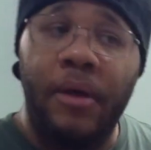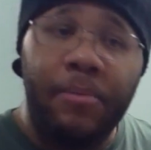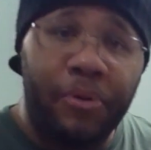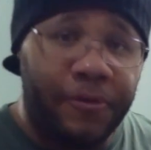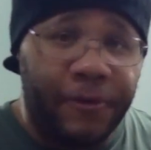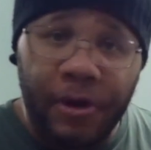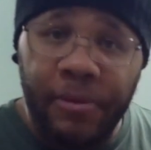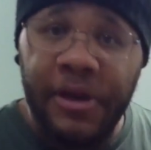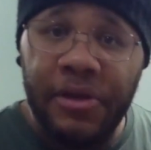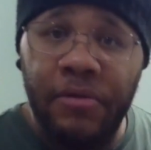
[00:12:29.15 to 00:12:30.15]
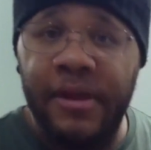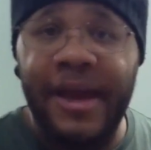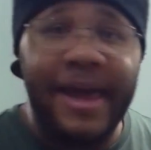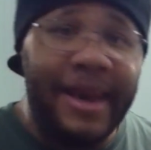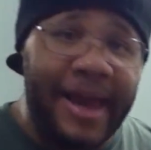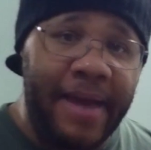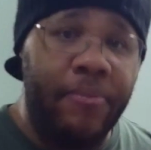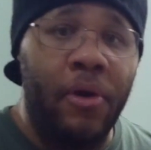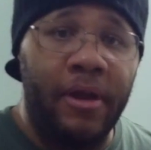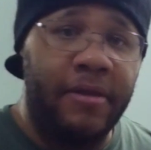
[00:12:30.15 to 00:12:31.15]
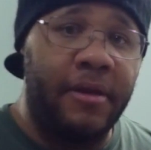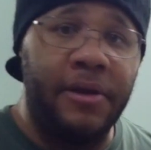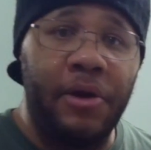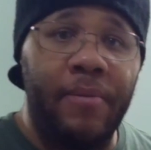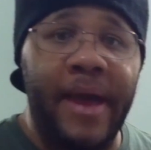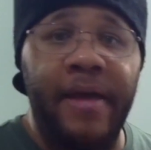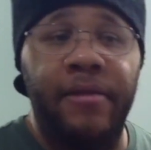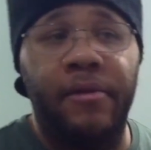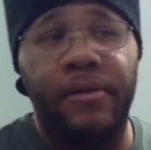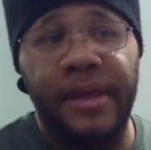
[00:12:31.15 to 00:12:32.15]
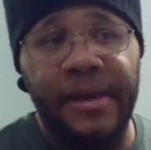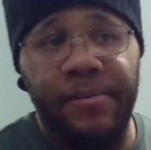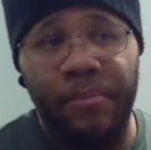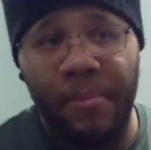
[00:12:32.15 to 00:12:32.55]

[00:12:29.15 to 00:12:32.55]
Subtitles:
preferably using a lamp on a silicone mat so the